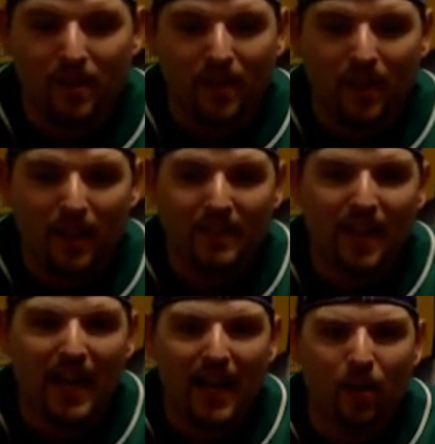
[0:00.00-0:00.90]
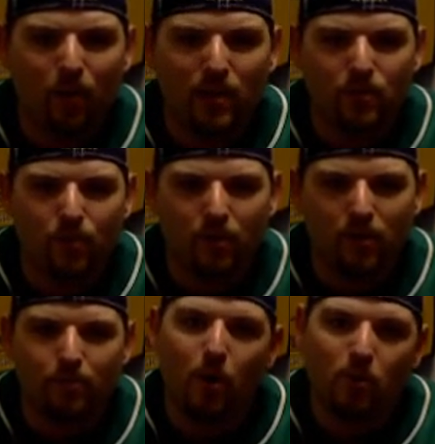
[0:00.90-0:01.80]
And that's kind of how it was
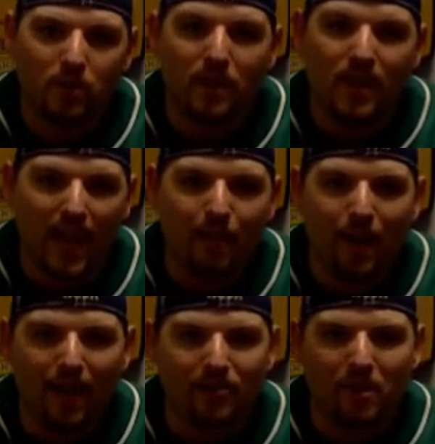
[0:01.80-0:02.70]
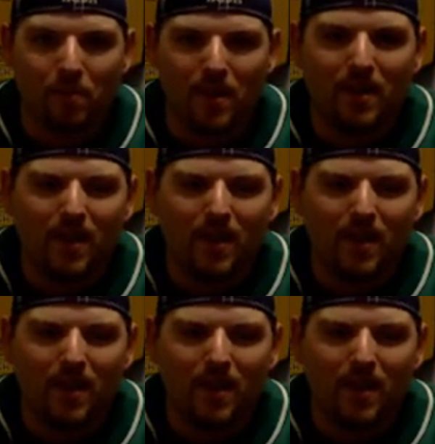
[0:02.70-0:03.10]
for most of the game, actually. I mean,